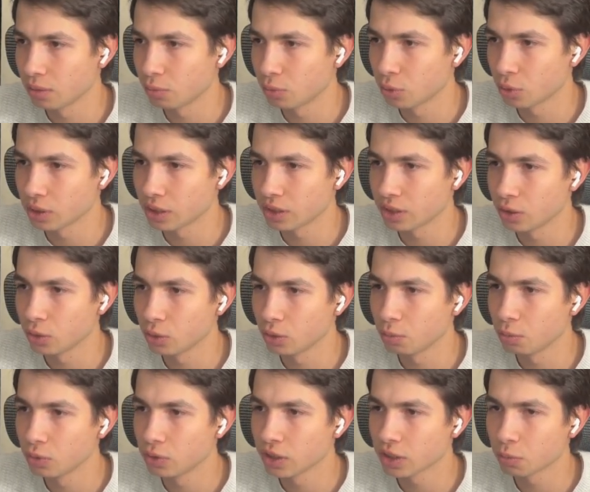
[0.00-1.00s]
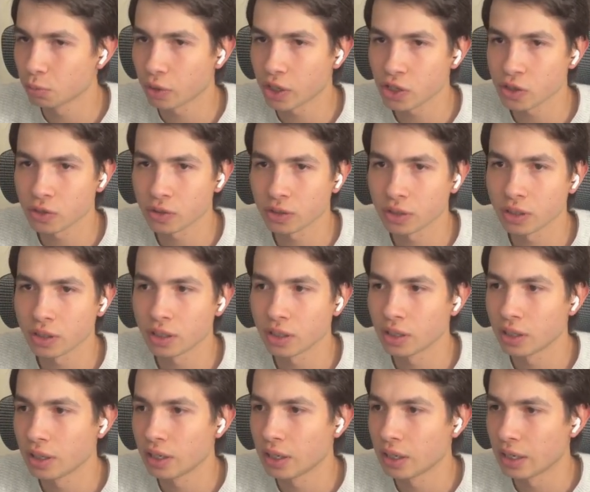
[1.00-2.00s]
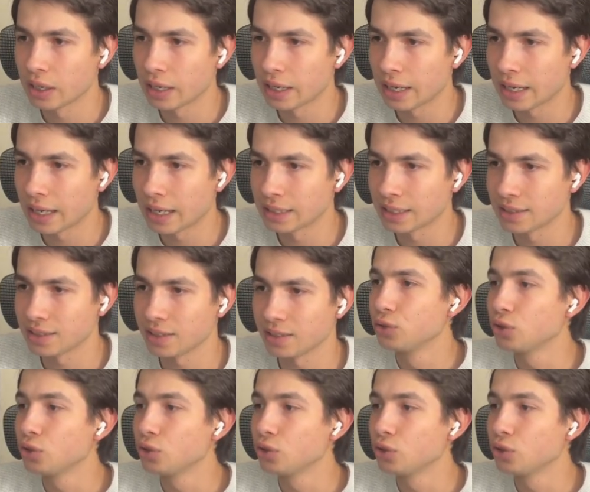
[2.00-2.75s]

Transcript: Important here to put expression, and that's it.